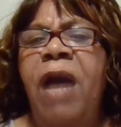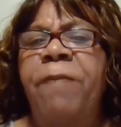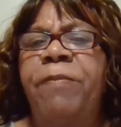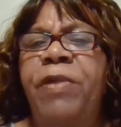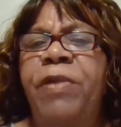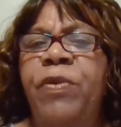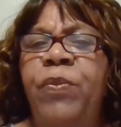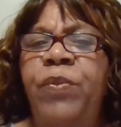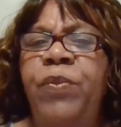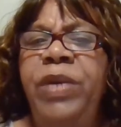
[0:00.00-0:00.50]

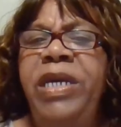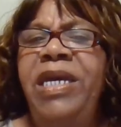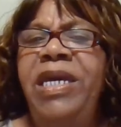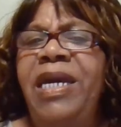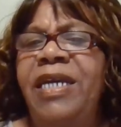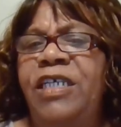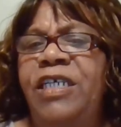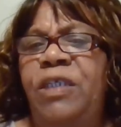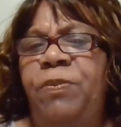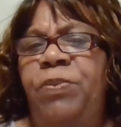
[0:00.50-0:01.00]
but we
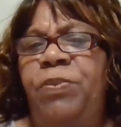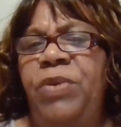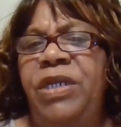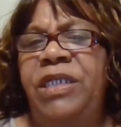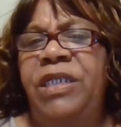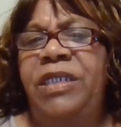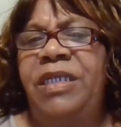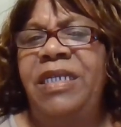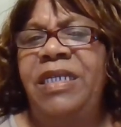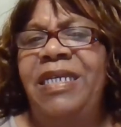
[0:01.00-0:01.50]

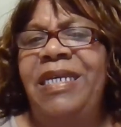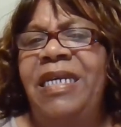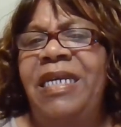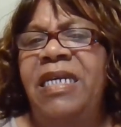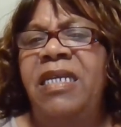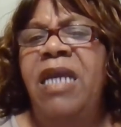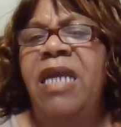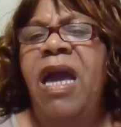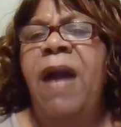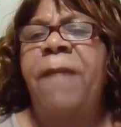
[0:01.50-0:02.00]
expressed it
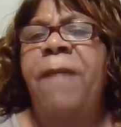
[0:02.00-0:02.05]
in